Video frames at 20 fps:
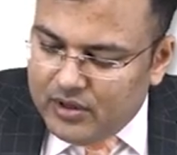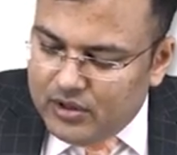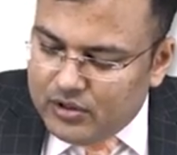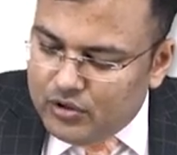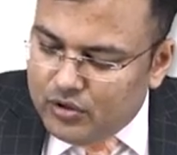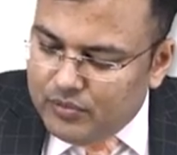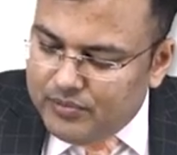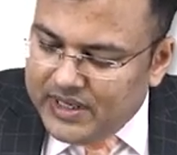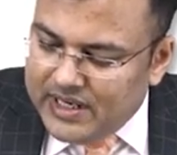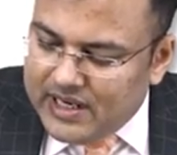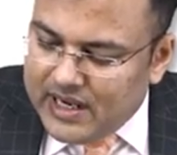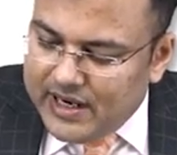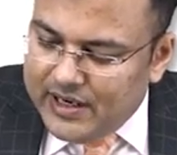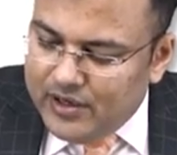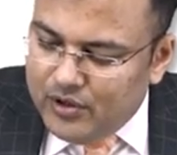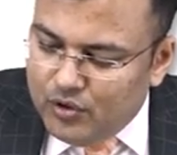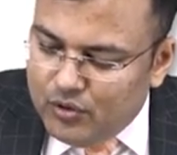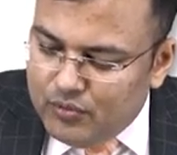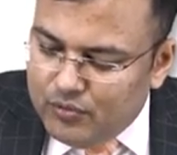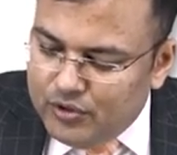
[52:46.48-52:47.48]
So
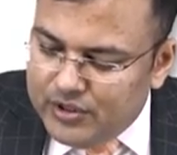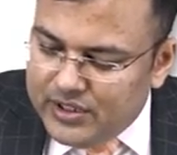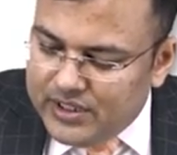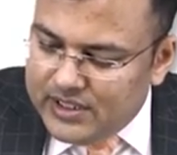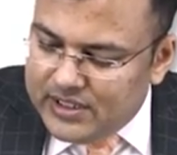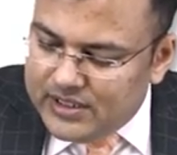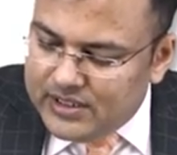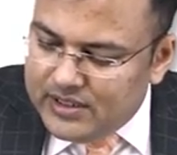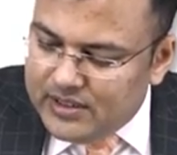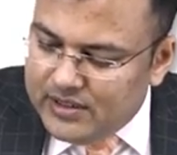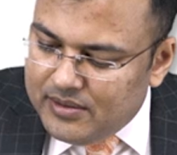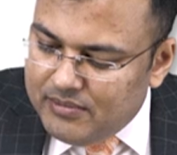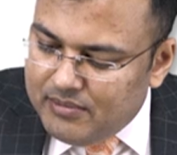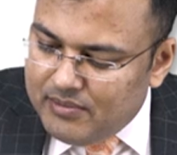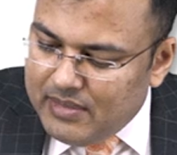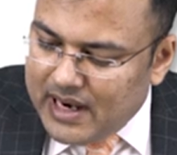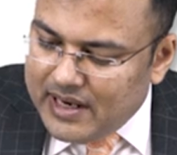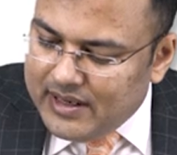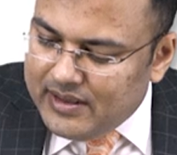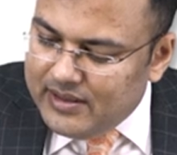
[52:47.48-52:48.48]
benign homogeneous,
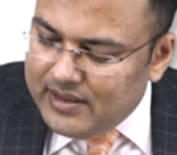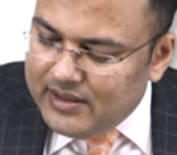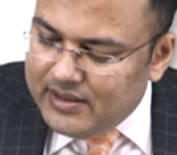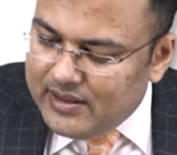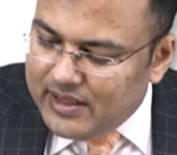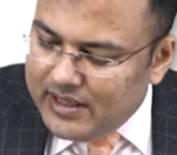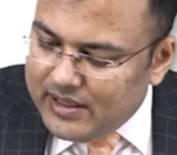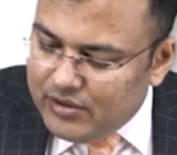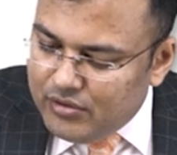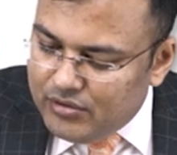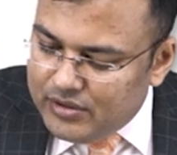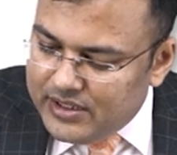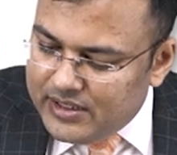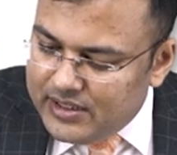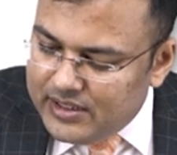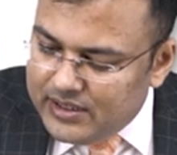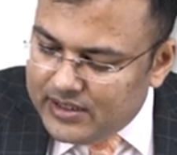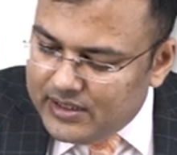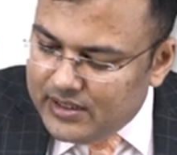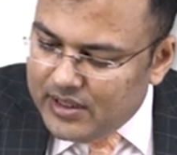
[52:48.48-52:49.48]
malignant
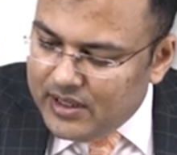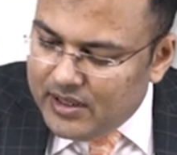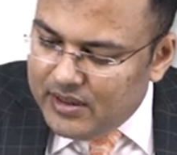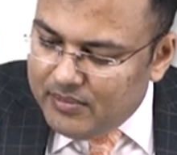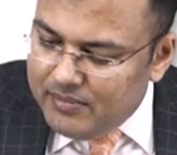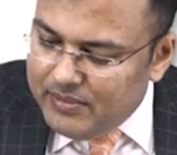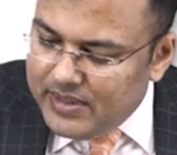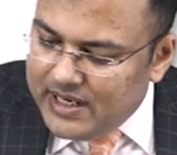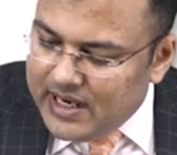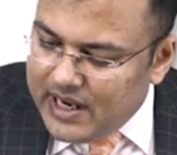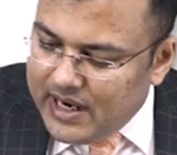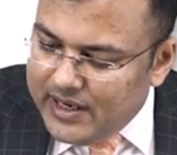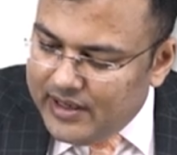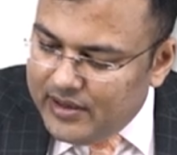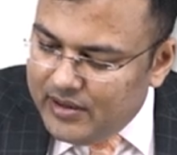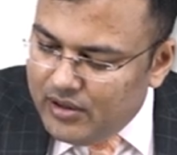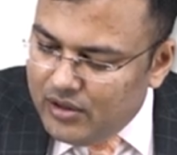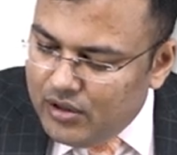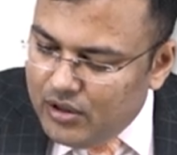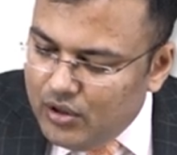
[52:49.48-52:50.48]
heterogeneous.
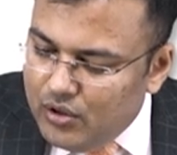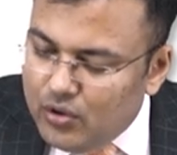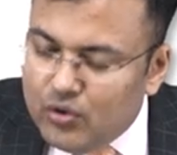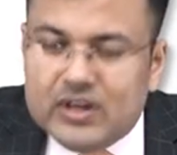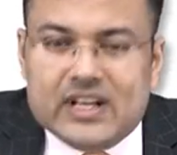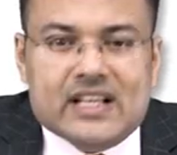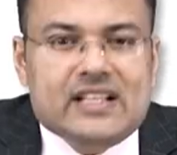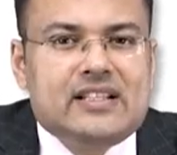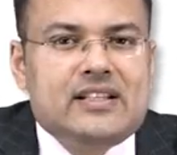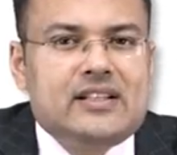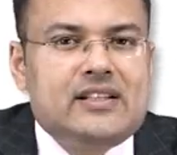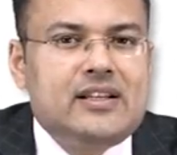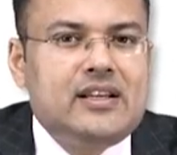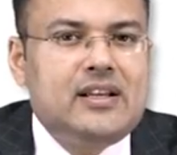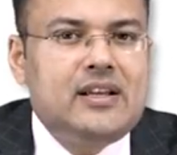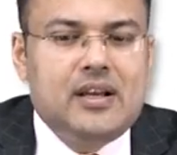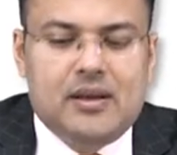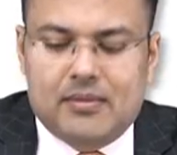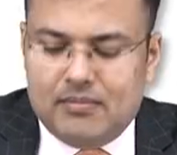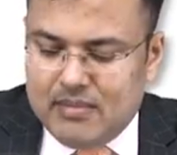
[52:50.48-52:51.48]
Benign low
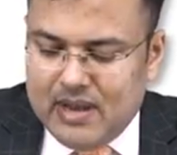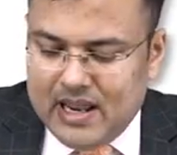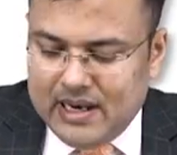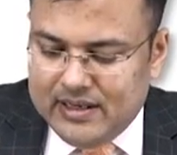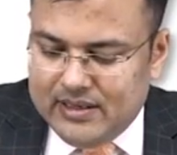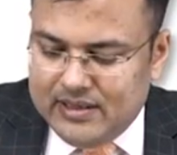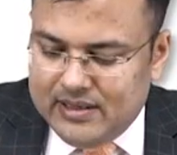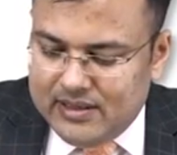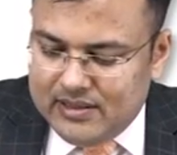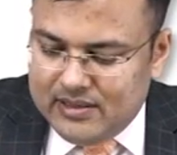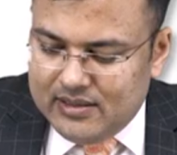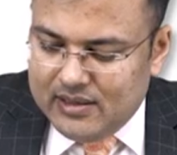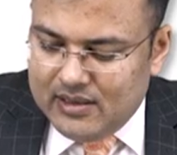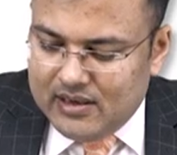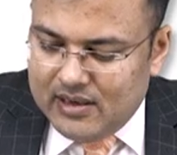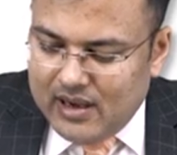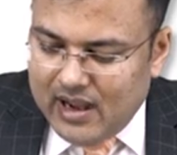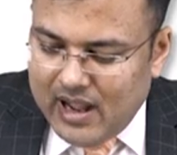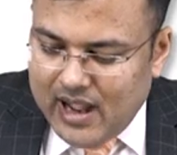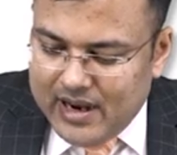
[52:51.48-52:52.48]
density, malignant
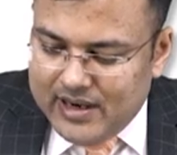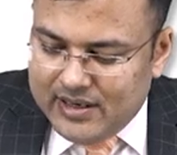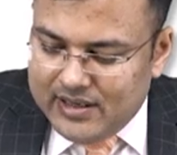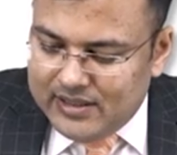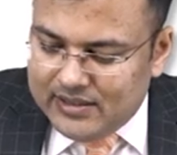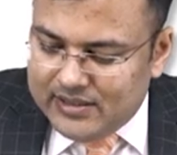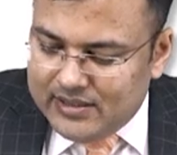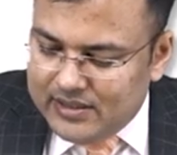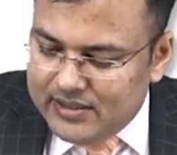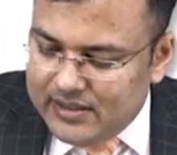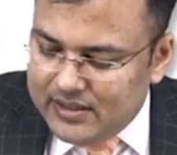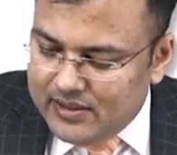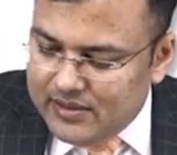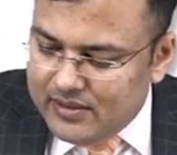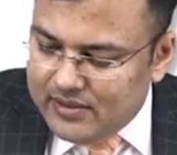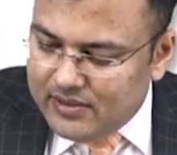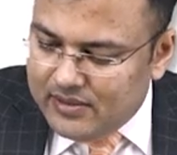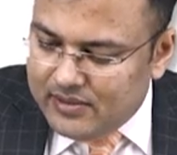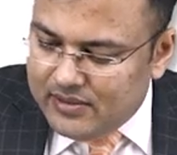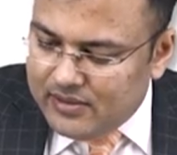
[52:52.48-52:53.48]
high density.
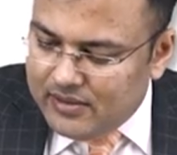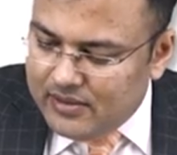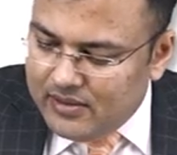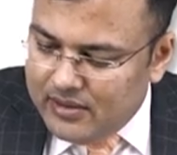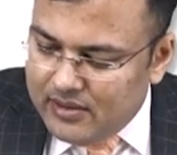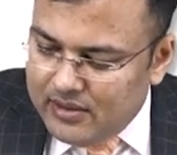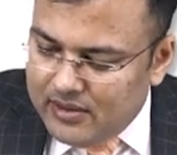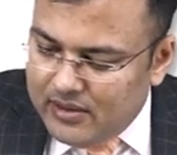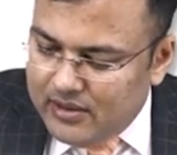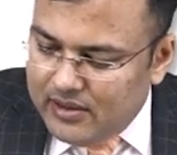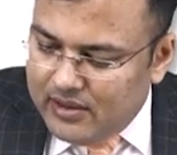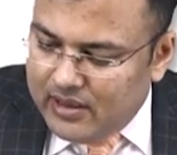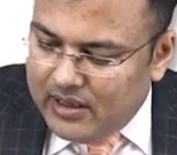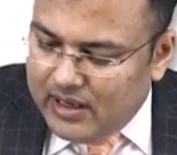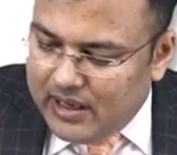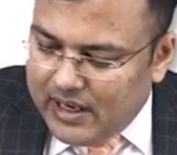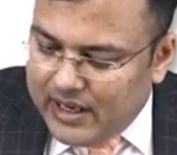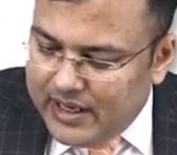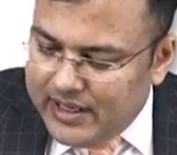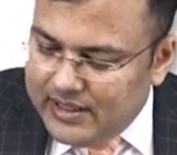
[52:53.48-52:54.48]

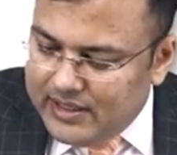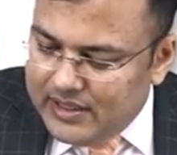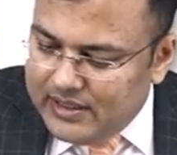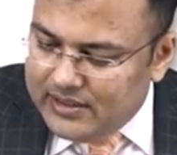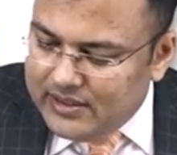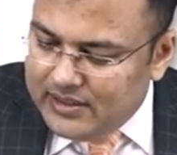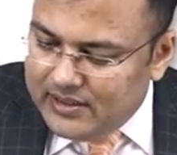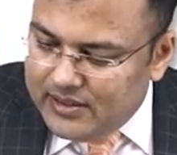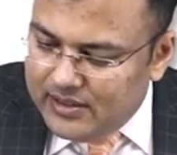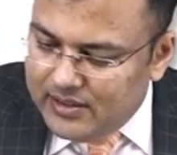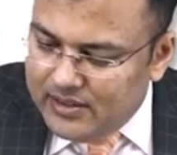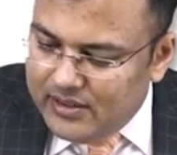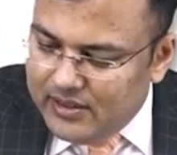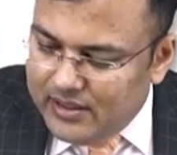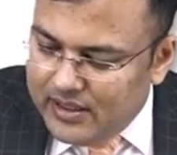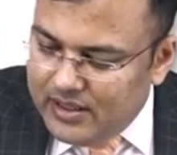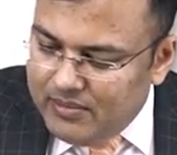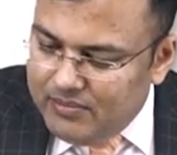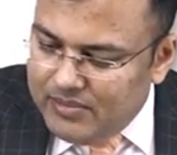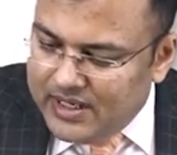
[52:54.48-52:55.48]
High density.
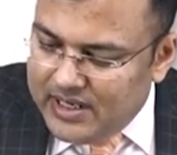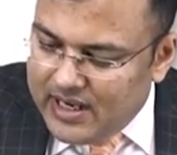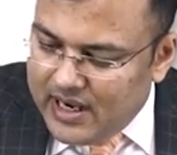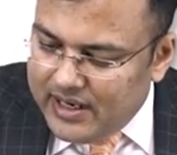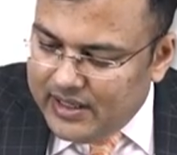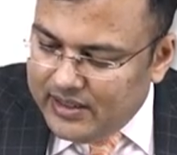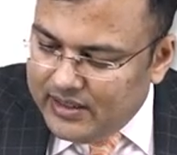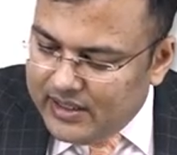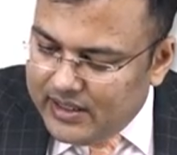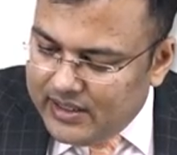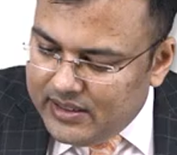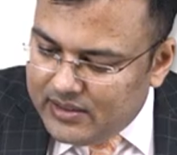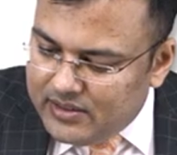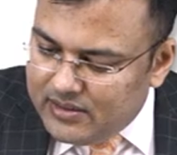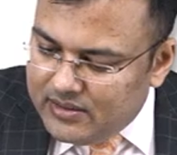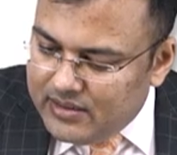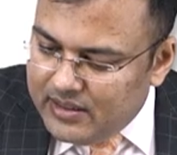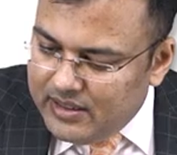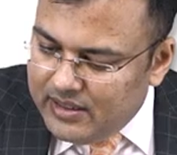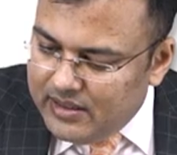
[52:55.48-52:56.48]
In benign there is
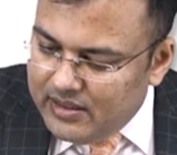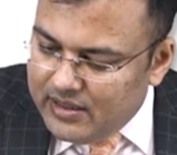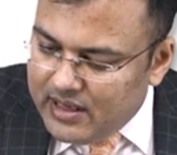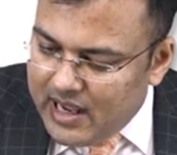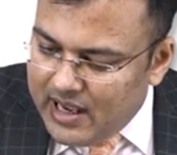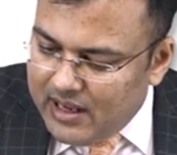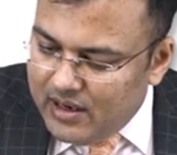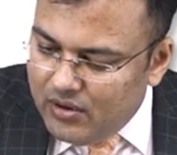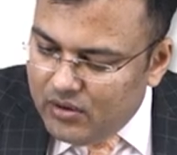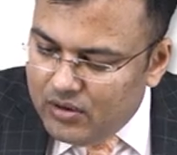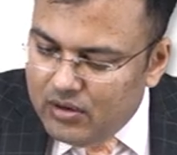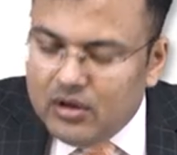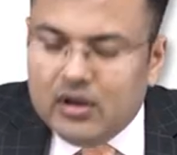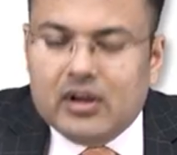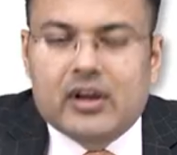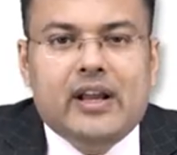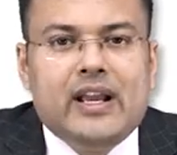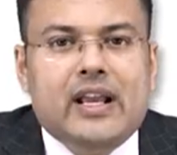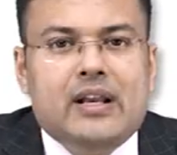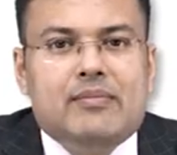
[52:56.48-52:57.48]
thin halo,
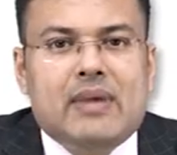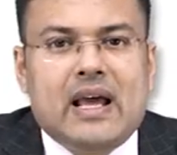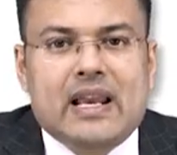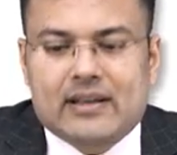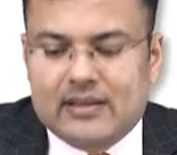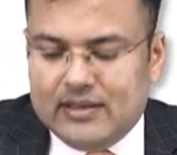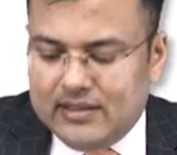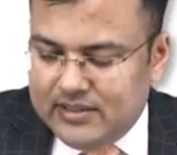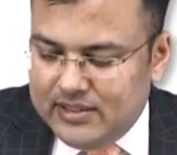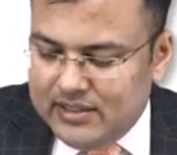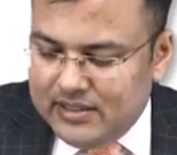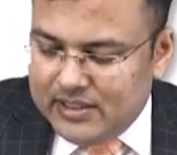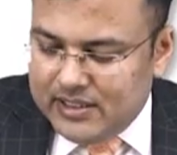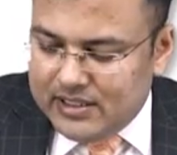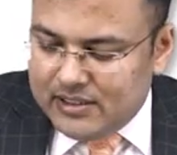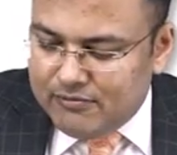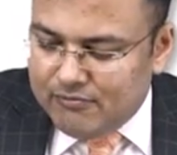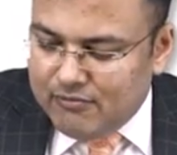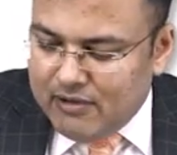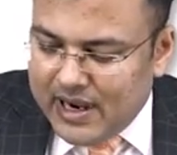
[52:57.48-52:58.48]
in malignancy there
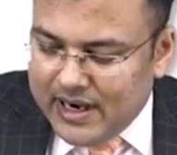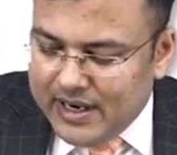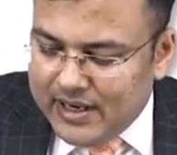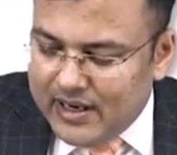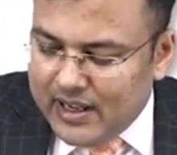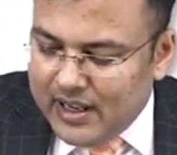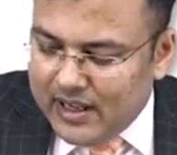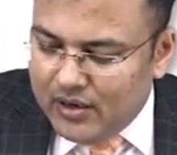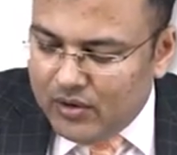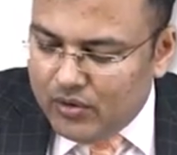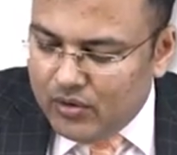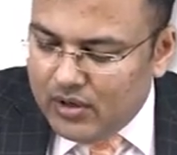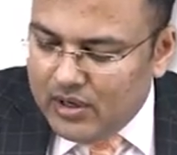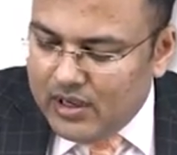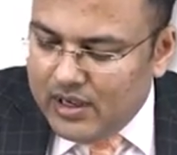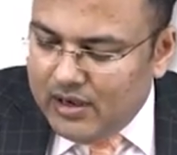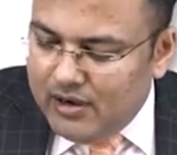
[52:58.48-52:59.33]
is wide halo.